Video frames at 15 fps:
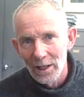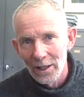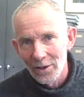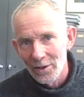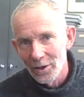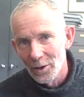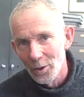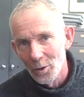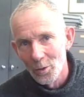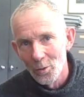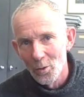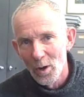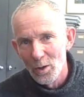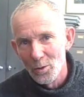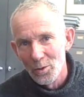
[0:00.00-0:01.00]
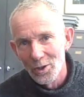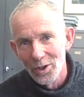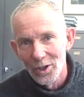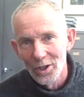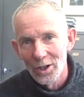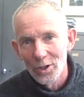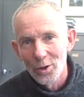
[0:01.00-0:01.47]
lazy to go around you.
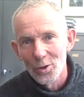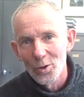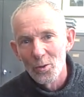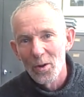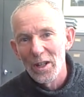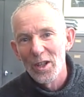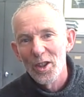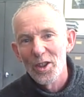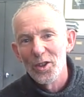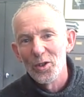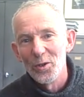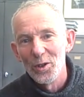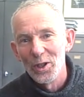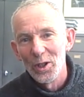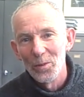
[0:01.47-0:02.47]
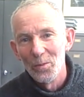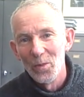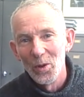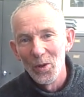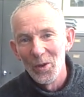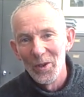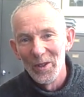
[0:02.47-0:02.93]
It goes right through your
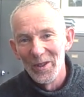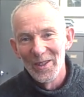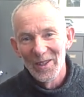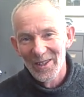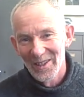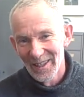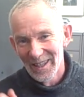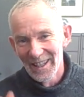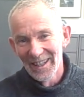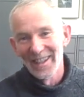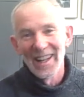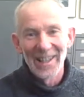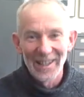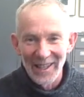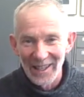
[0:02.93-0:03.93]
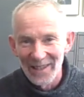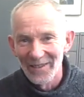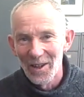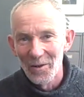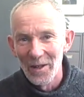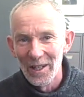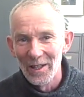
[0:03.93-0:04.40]
boards. That kind of a
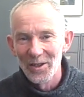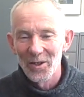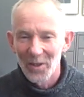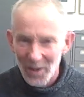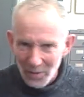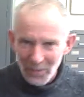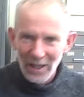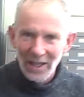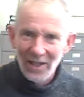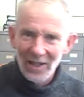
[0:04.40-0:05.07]
wind. So somebody